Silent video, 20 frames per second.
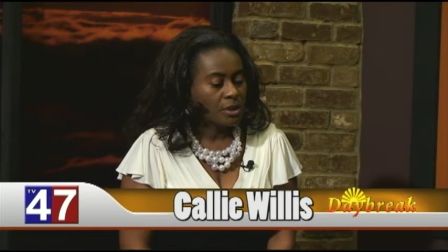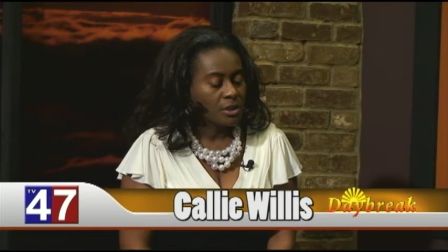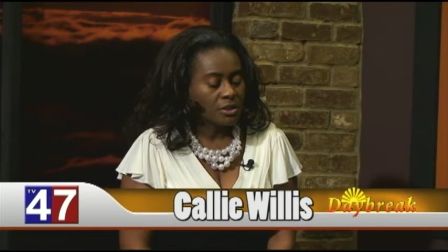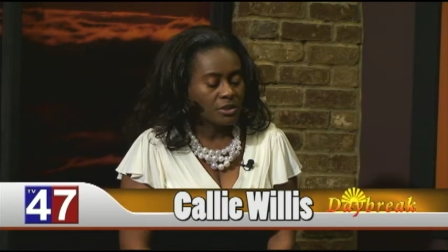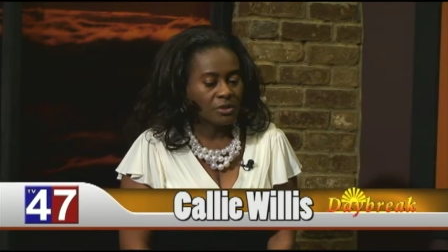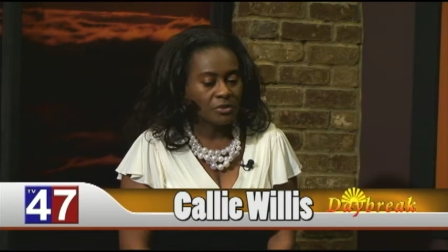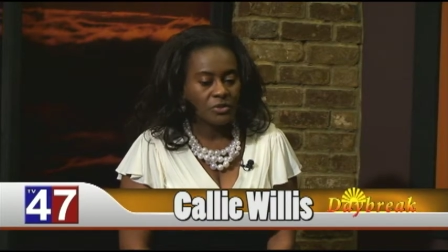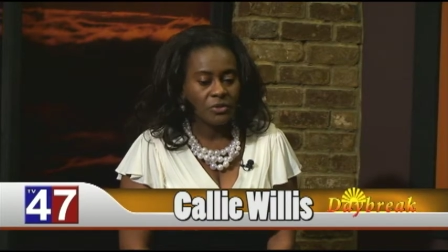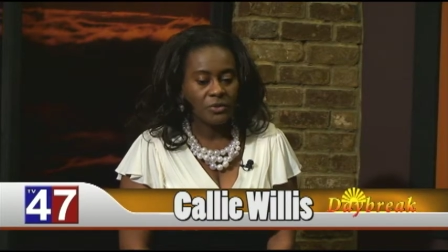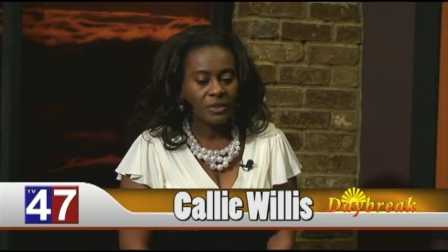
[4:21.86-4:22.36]

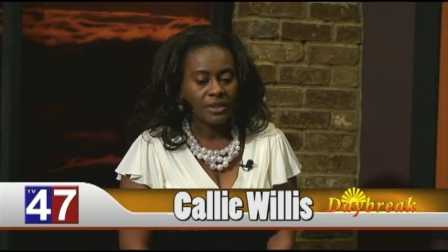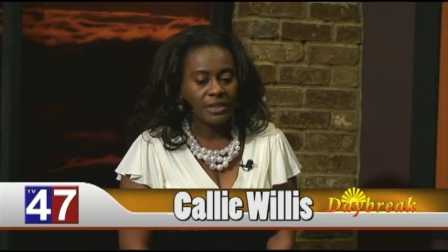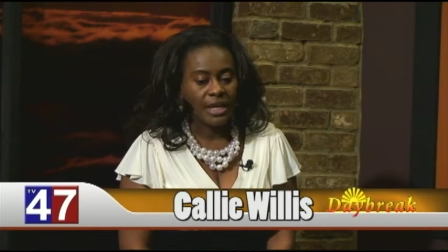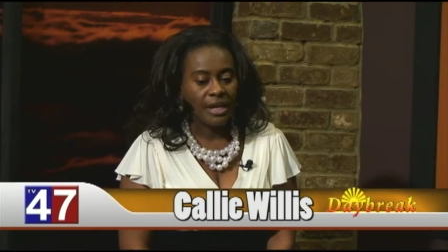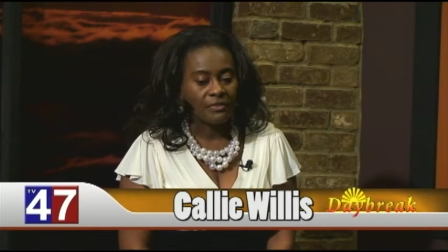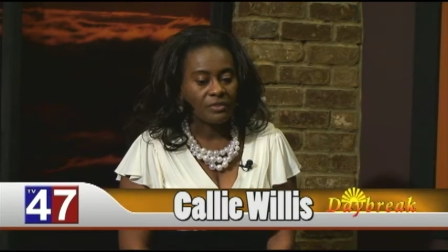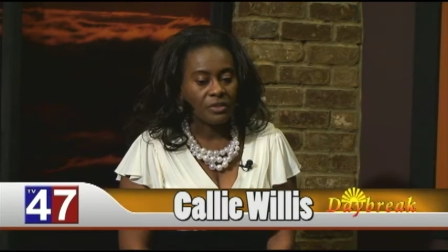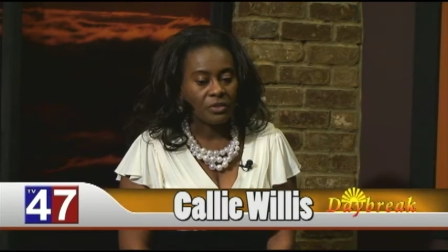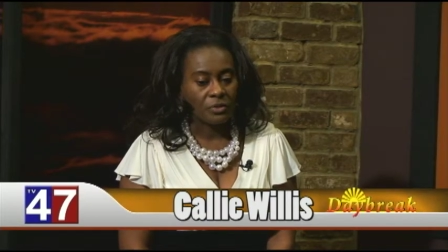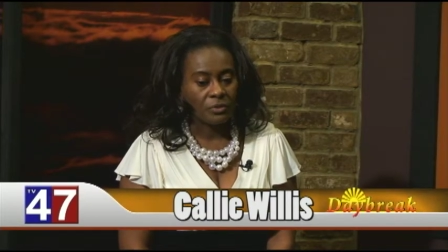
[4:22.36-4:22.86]
So you can
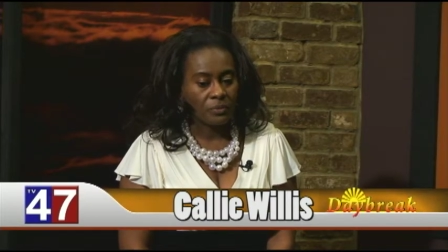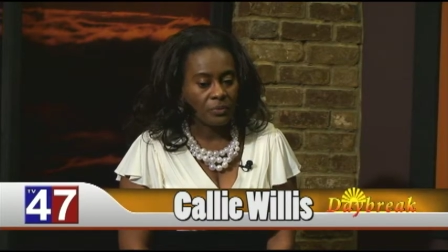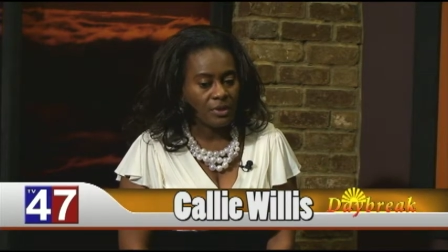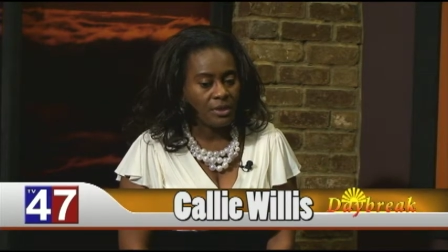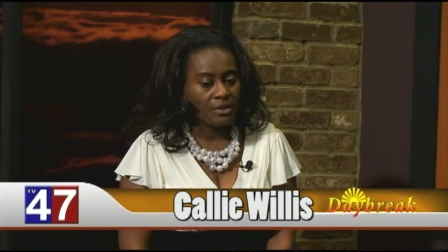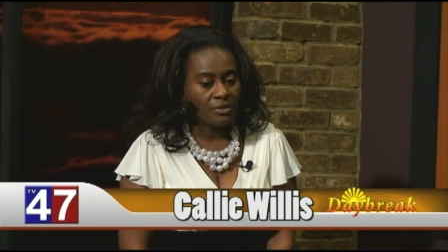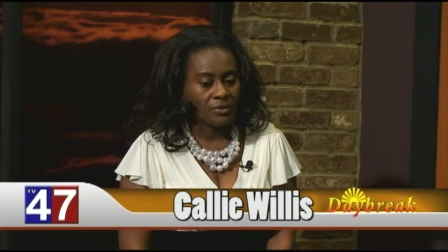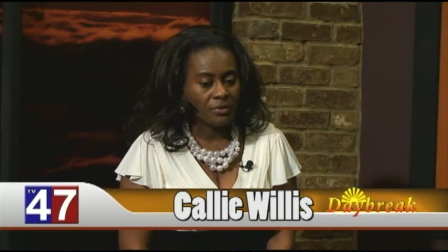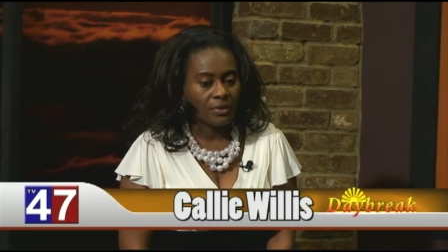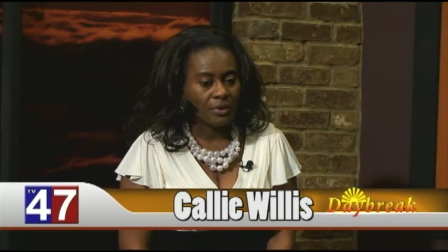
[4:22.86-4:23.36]
have the three
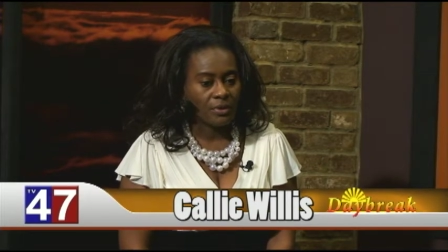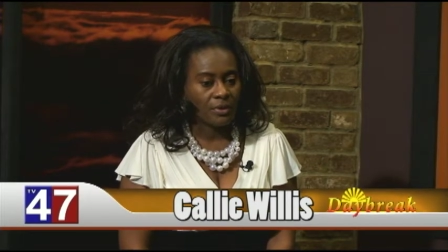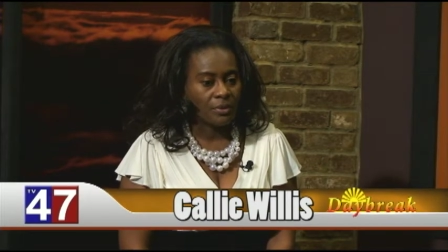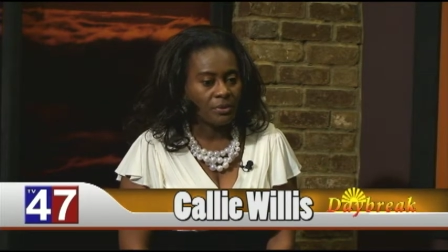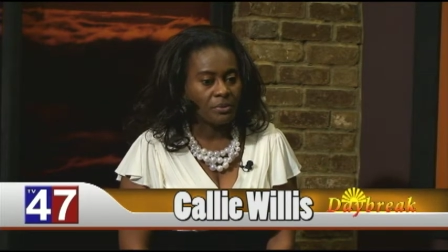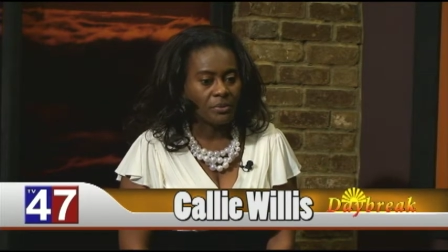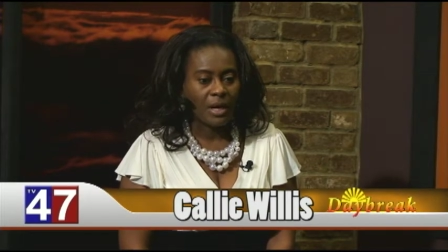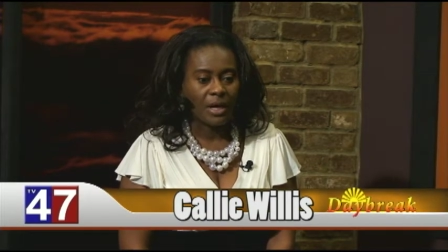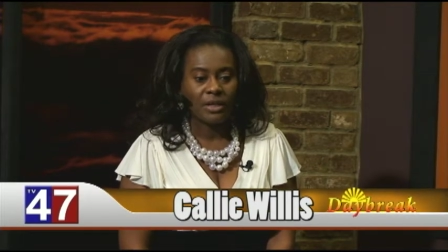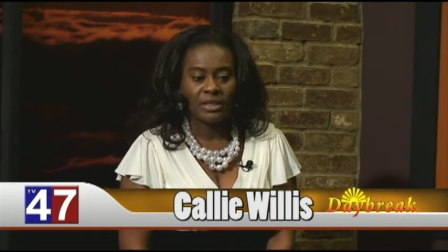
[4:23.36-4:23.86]
year
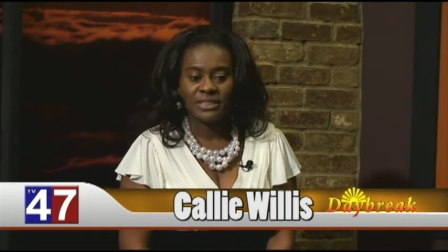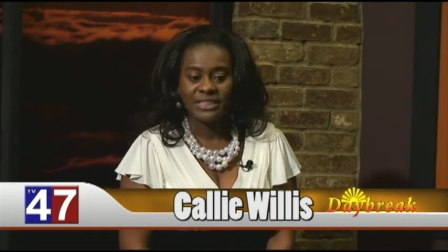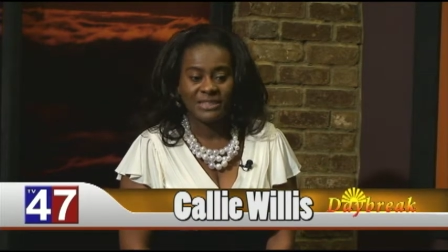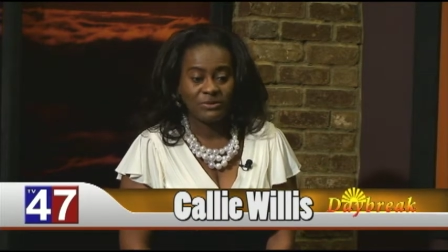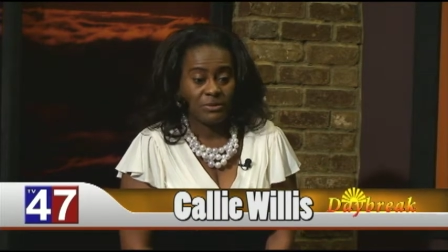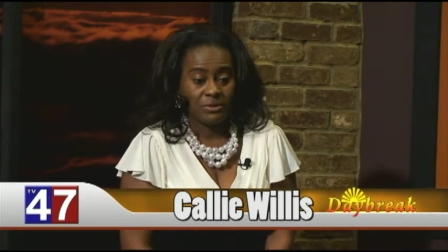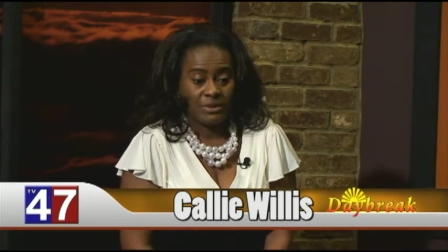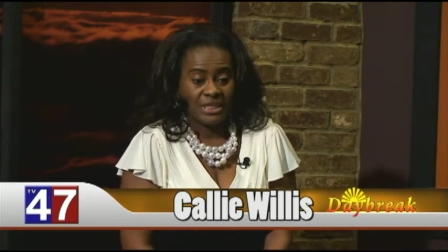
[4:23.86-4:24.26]
old as,